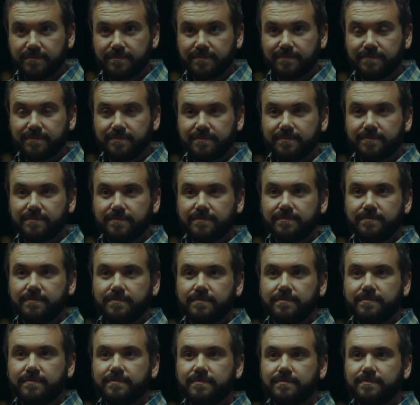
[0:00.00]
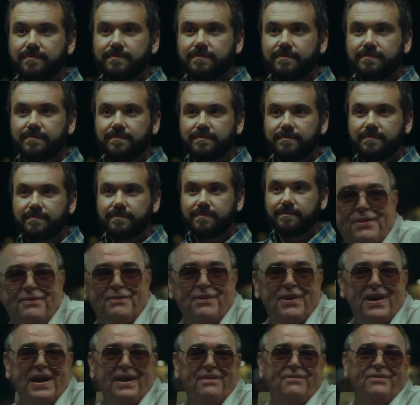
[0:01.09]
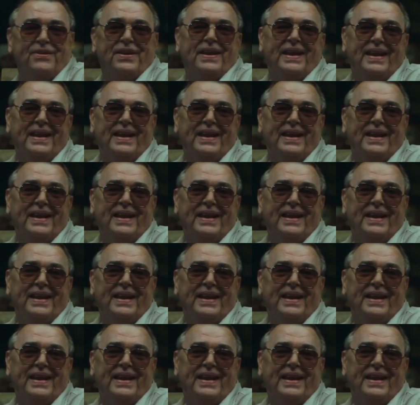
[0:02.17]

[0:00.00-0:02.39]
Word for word: Oh, that's good. You love your wife?